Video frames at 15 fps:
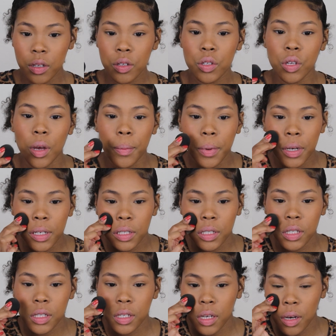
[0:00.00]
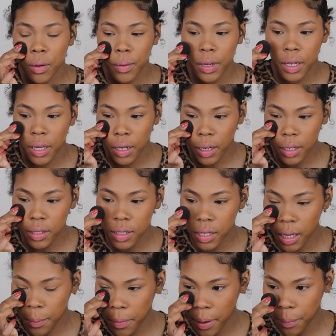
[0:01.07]
So I'm gonna just go in and
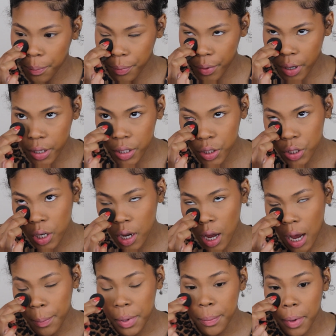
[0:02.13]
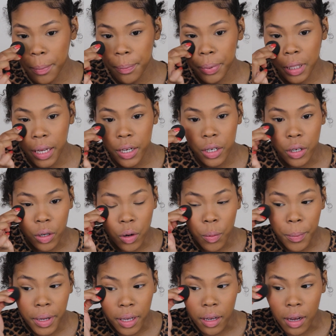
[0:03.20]
take my brush. I mean my blender. Oh
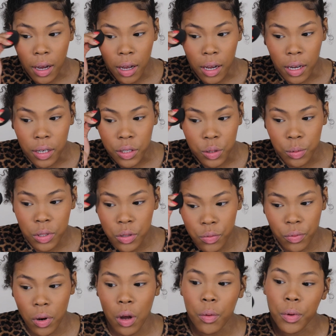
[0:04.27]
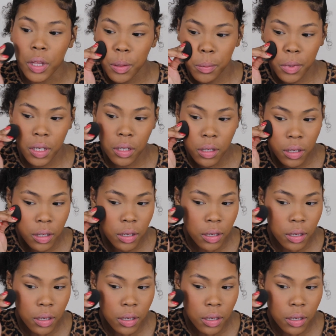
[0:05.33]
my gosh, what is wrong with me?